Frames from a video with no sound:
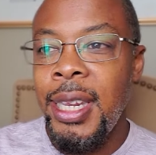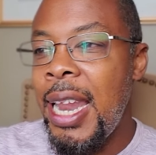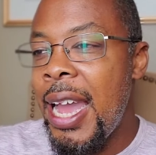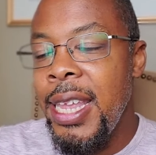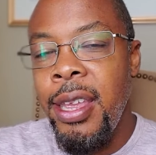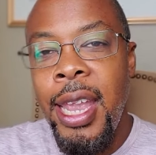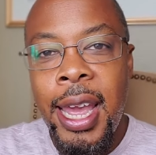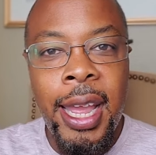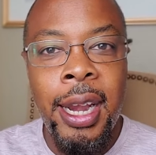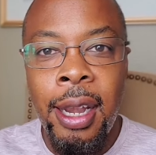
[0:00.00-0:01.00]
nah, you ain't
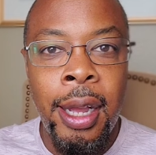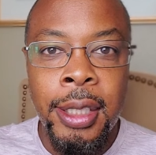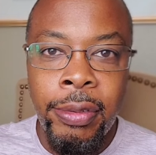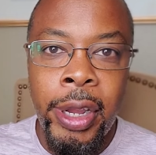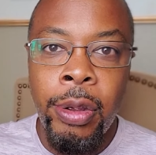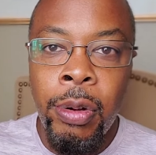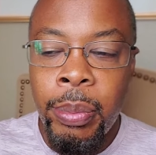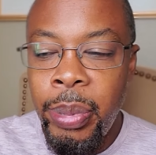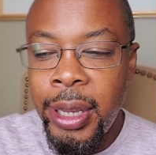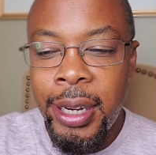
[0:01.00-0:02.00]
gotta add a lingerie on.
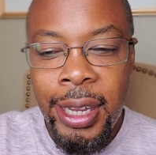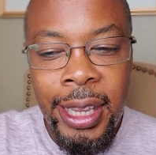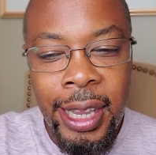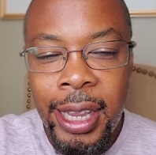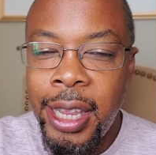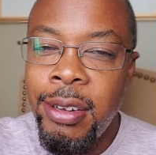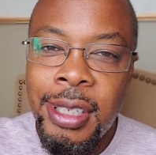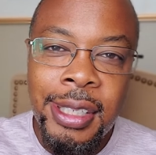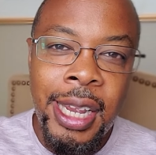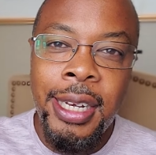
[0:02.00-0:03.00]
But again, can you
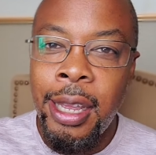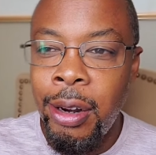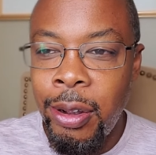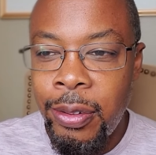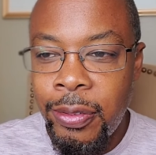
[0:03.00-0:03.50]
just take that off?